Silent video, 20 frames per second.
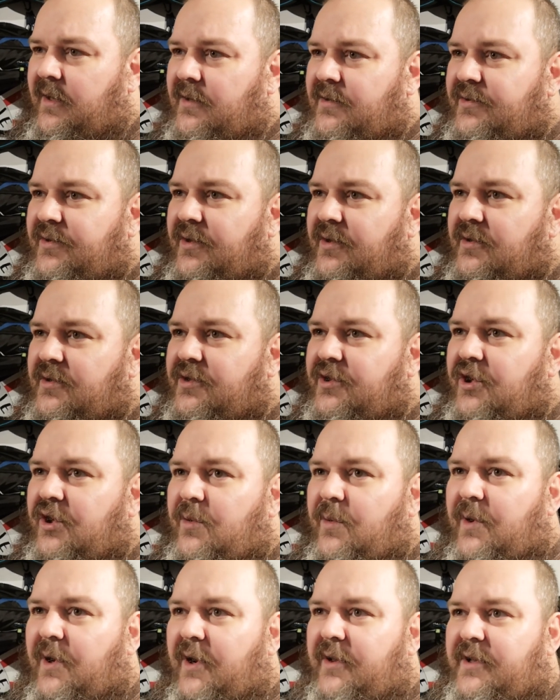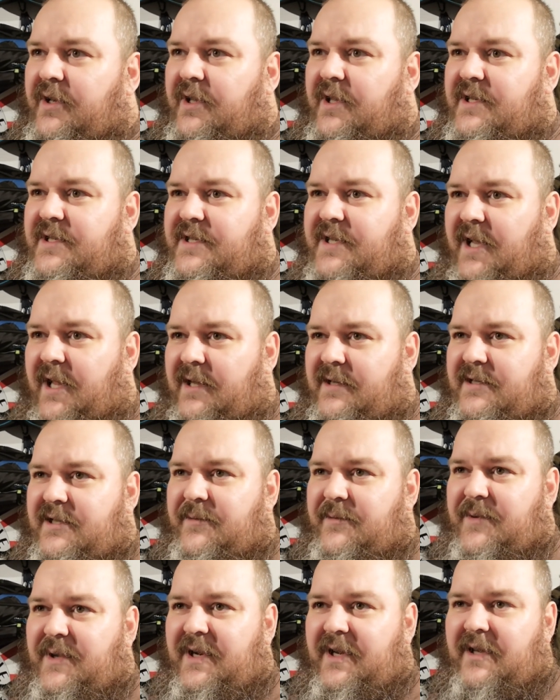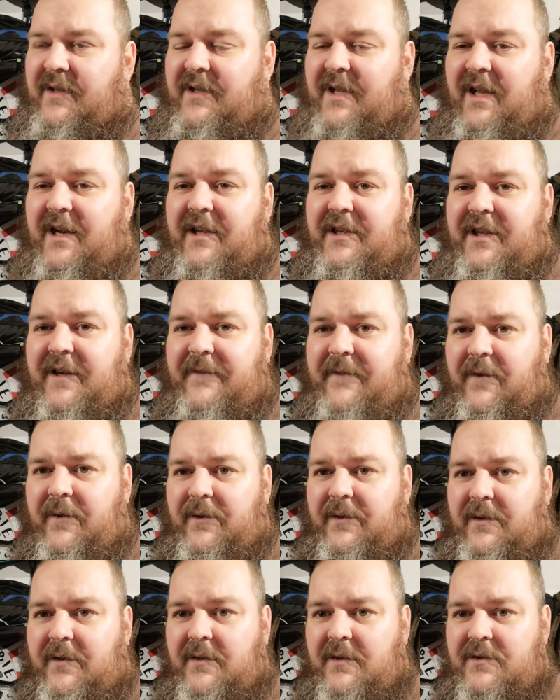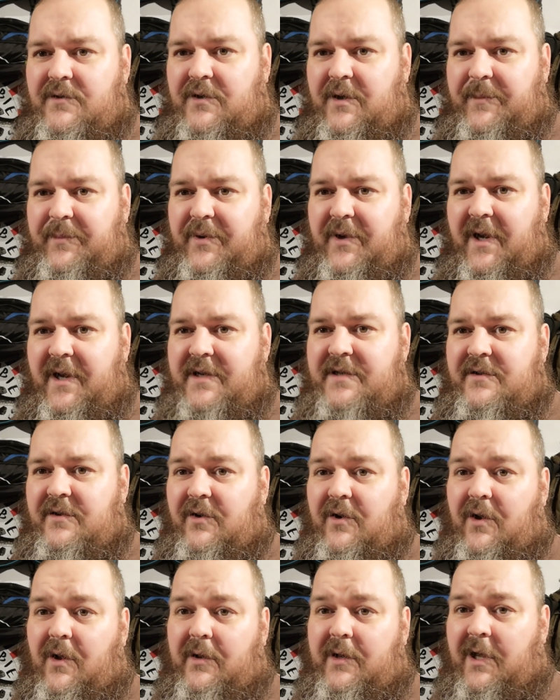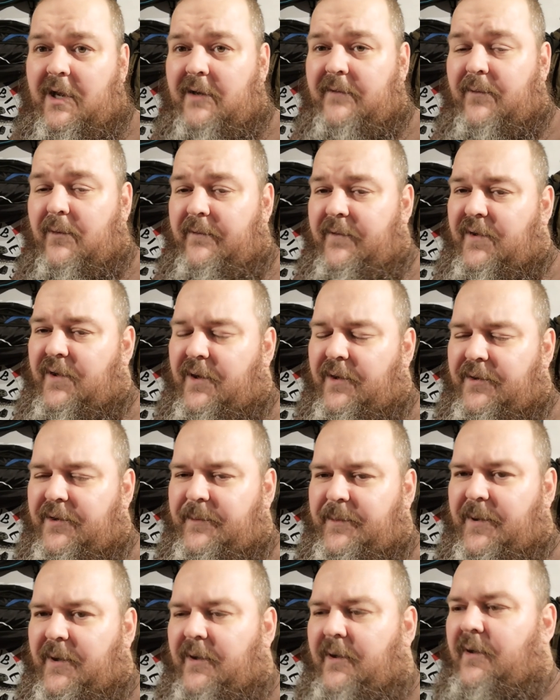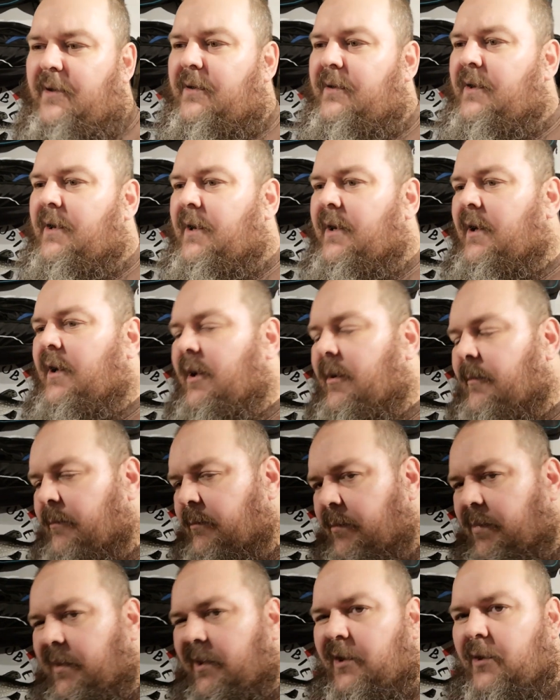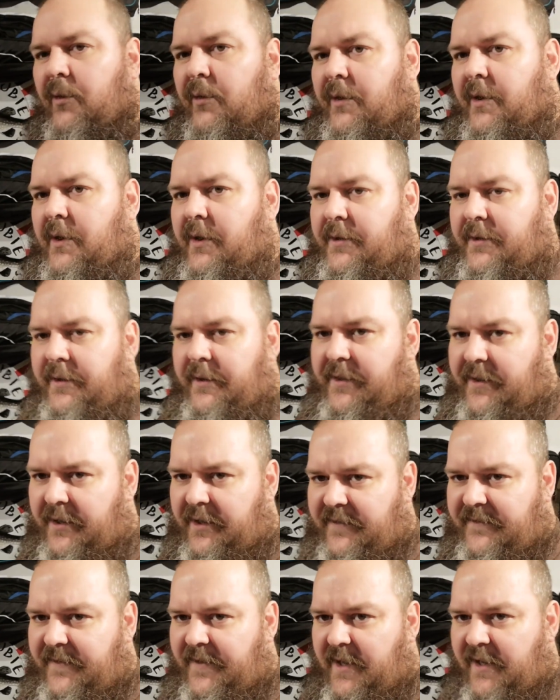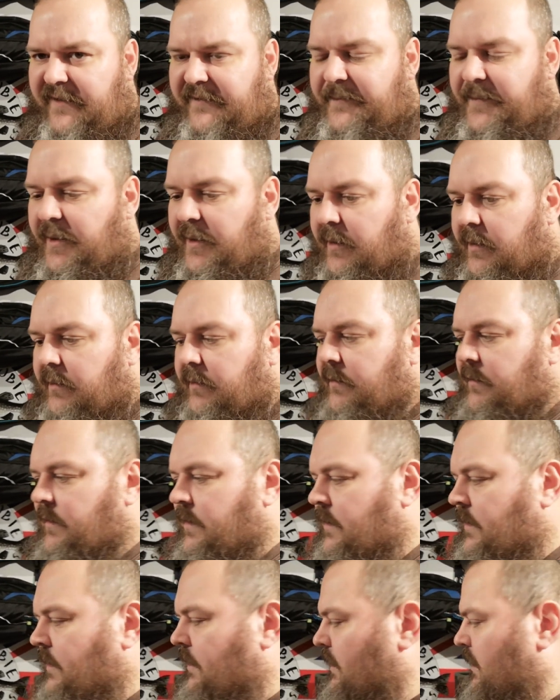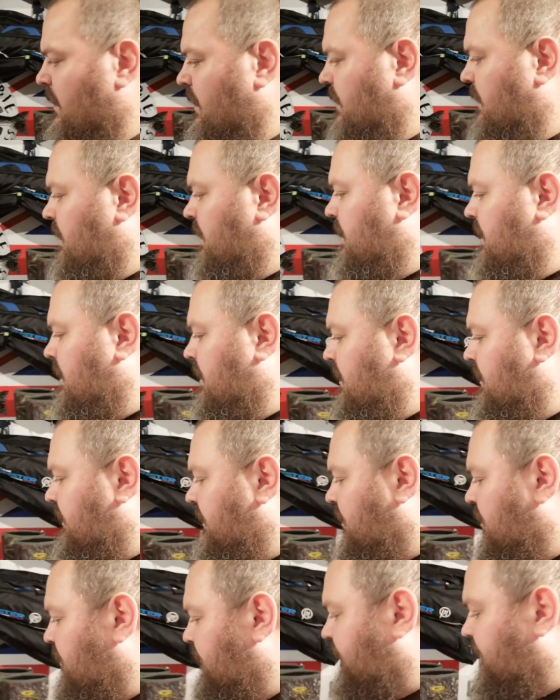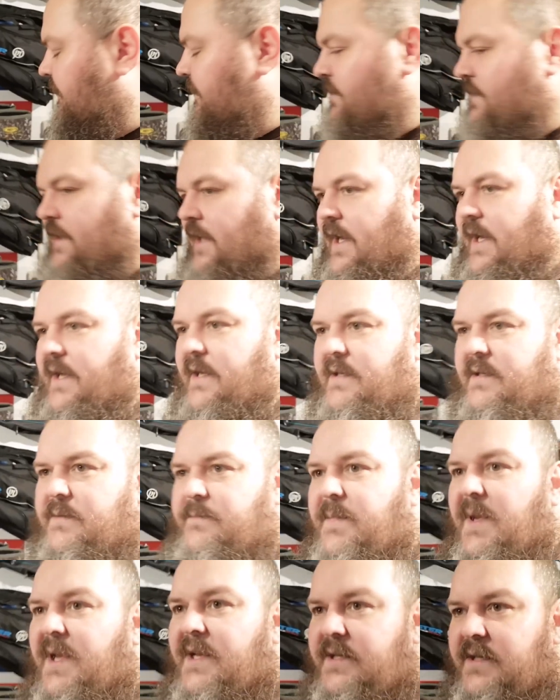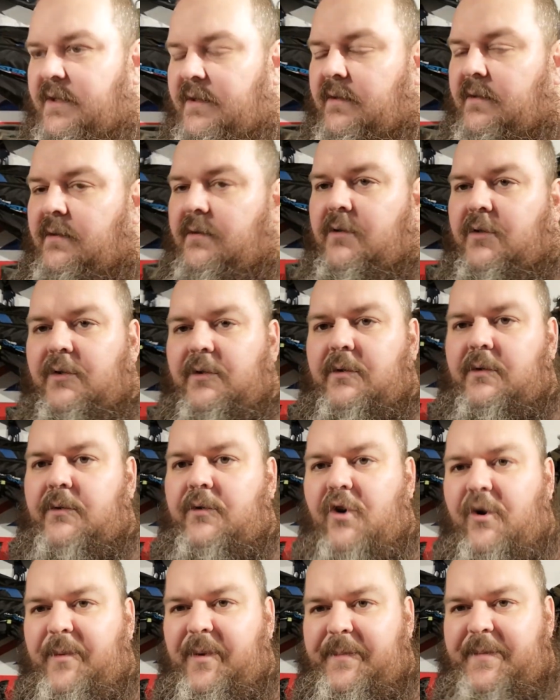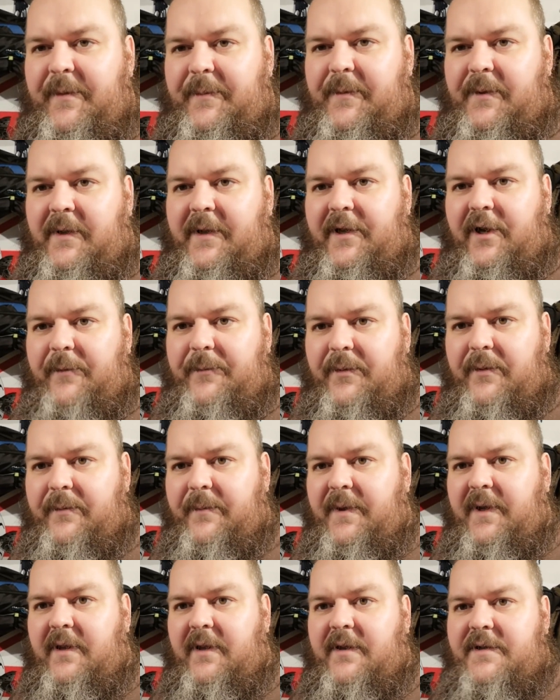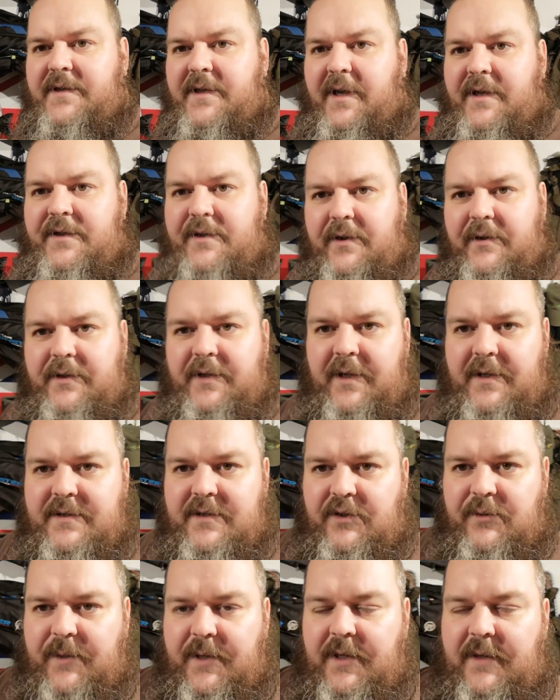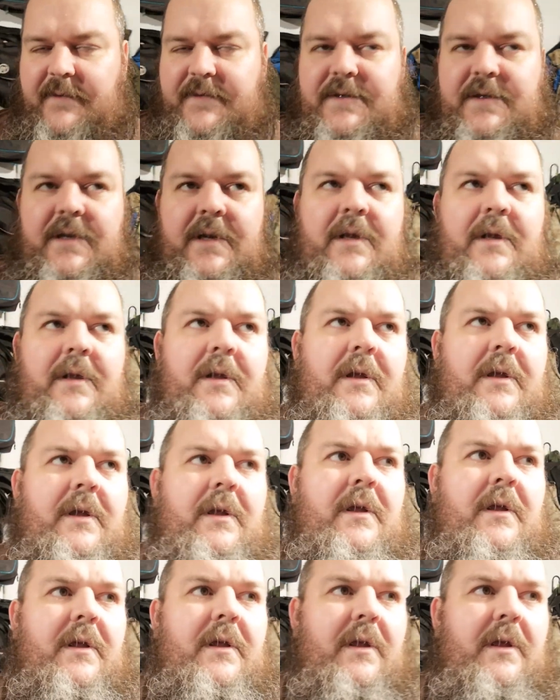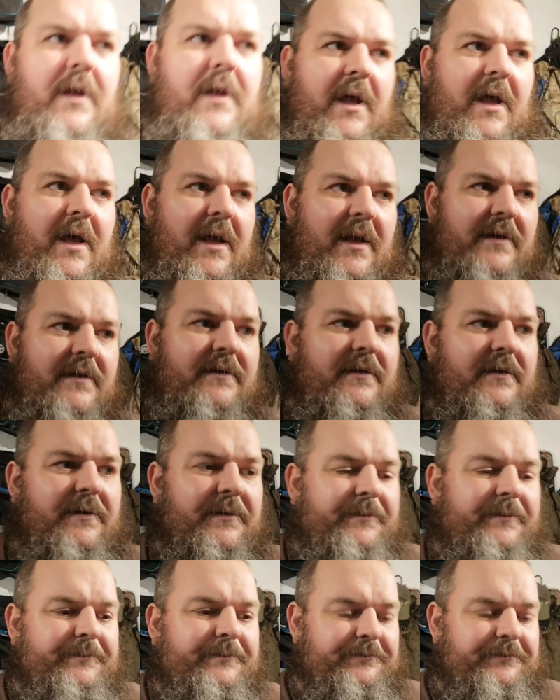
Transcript: There's, there's nowhere out there that sells them at a, at a different sort of price. They're all kind of over the hundred pound, below the hundred and thirty-five pound. They go from size midget to normal people. They go up with me in the size 13s and 12s. And